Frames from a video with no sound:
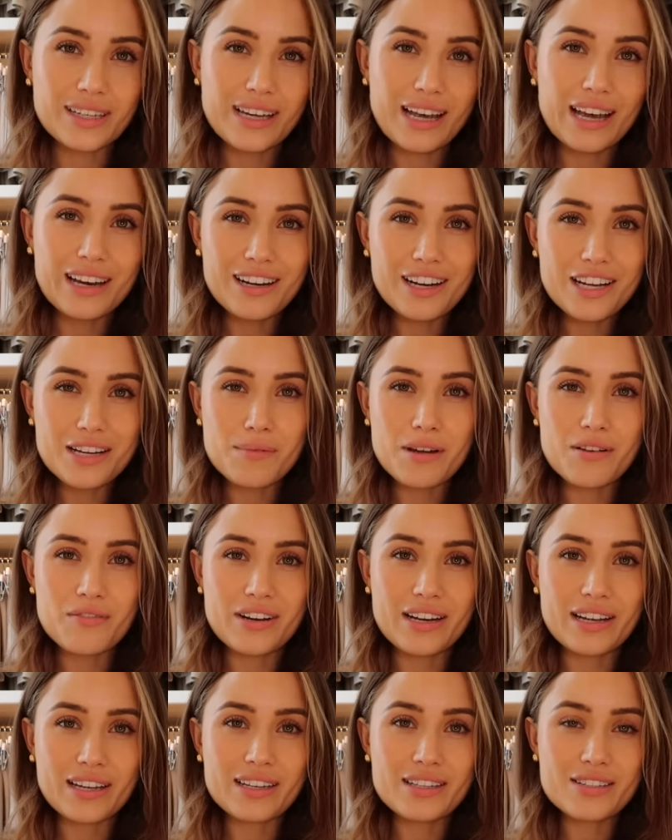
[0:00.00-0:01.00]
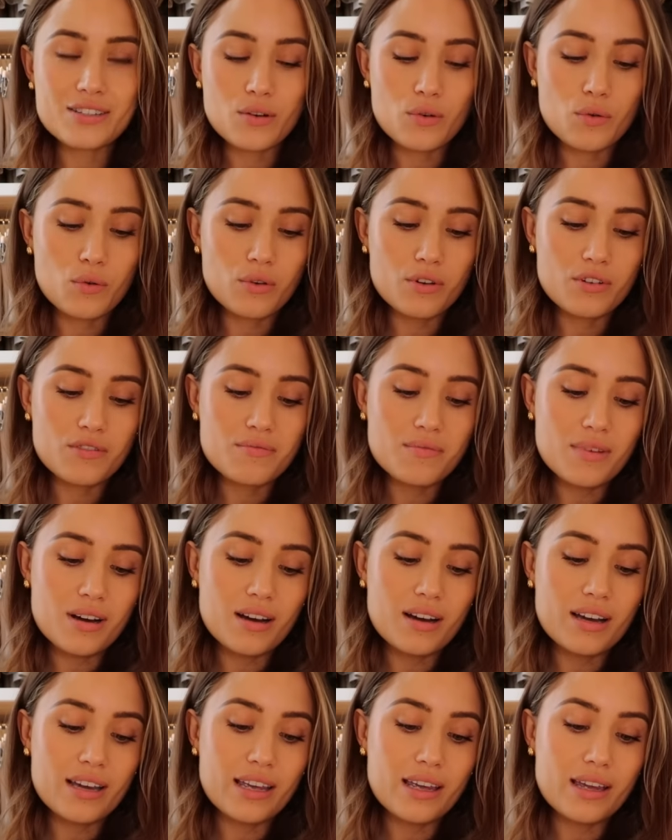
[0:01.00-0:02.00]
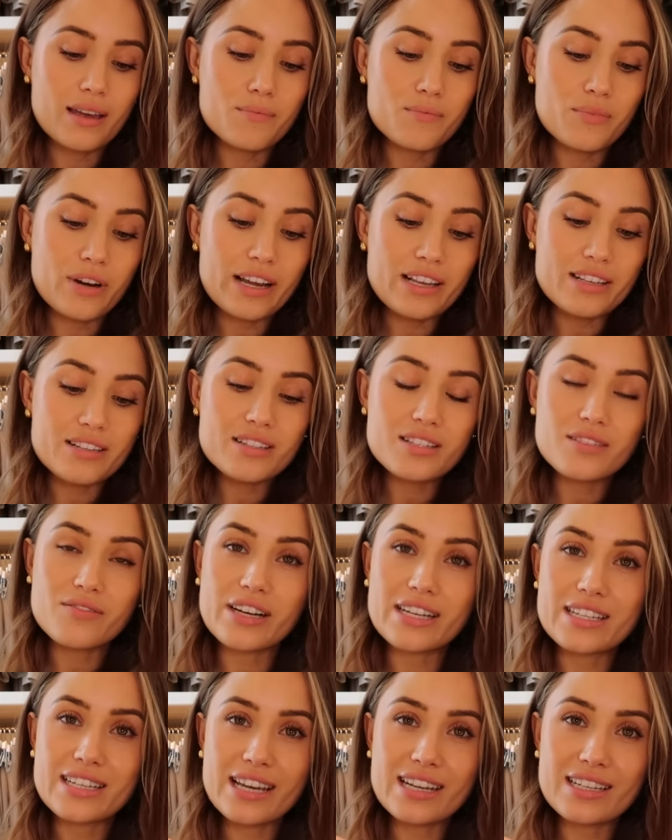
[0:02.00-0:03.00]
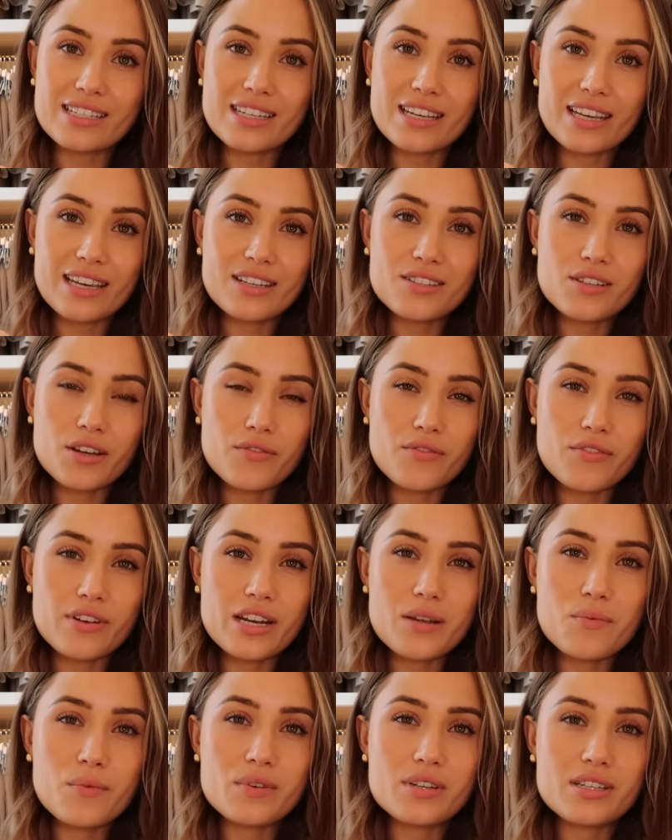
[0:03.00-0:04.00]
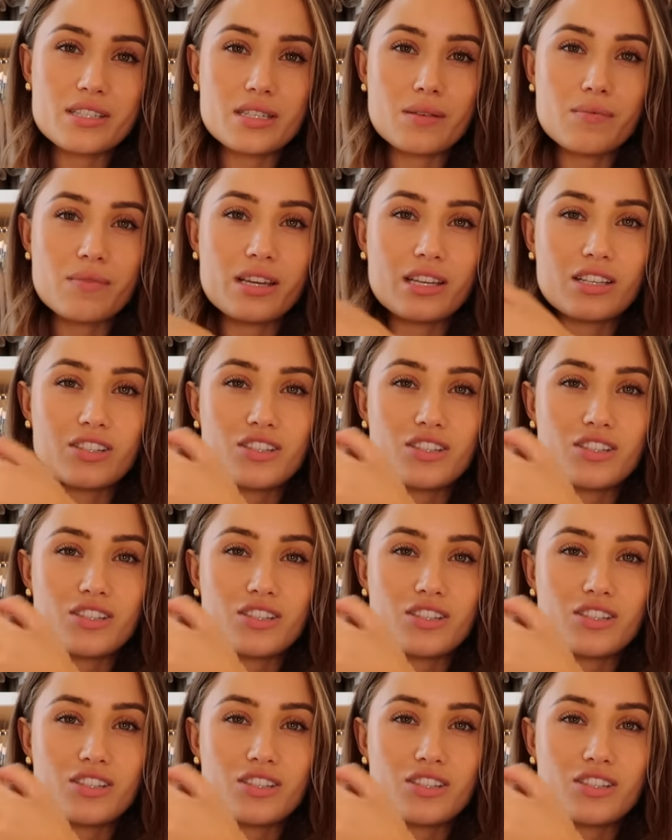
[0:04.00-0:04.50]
Again, like my rings, all of my bracelets are very dainty, so I really wanted something